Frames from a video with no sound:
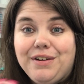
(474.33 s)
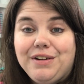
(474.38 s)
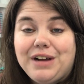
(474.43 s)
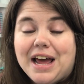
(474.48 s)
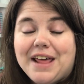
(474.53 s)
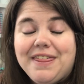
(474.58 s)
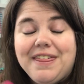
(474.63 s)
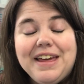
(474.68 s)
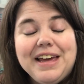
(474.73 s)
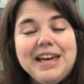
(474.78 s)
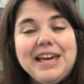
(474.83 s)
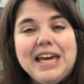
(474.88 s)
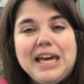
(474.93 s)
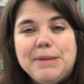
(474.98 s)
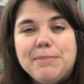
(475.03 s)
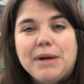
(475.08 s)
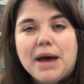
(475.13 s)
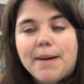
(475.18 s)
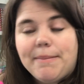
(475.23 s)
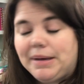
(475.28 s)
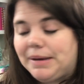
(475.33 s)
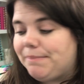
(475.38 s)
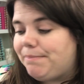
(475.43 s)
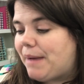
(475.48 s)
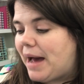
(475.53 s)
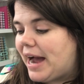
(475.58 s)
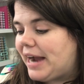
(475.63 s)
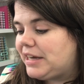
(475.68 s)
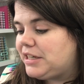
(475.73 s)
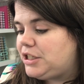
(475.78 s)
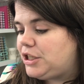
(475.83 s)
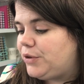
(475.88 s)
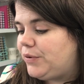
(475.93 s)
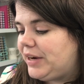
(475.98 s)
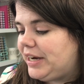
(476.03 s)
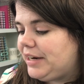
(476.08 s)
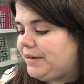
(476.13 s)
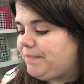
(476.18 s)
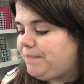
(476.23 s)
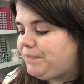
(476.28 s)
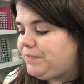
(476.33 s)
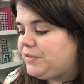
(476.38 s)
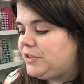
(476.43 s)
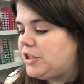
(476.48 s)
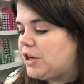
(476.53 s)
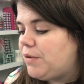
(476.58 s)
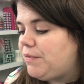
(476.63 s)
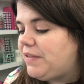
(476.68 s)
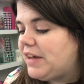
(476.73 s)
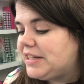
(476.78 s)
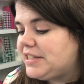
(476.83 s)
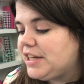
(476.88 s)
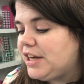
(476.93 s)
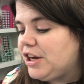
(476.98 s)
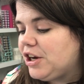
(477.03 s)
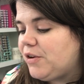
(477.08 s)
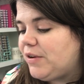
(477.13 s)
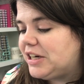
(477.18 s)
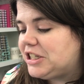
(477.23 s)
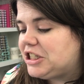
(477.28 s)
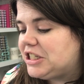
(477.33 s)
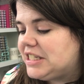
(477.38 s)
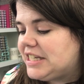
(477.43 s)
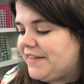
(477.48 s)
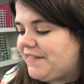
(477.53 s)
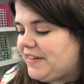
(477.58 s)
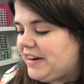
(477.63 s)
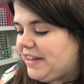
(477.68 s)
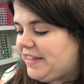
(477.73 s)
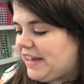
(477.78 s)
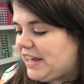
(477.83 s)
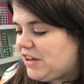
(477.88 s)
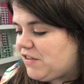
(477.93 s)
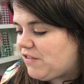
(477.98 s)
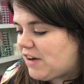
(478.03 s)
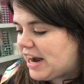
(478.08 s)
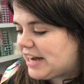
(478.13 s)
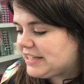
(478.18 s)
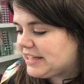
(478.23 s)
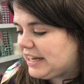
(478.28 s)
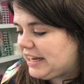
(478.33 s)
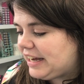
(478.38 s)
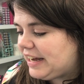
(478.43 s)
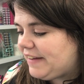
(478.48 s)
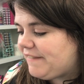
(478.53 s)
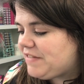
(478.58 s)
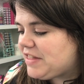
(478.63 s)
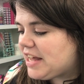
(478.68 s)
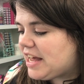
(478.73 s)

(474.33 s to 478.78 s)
I think, keep coming back to it. So that's a good question, Tiffany. Thank you for asking it.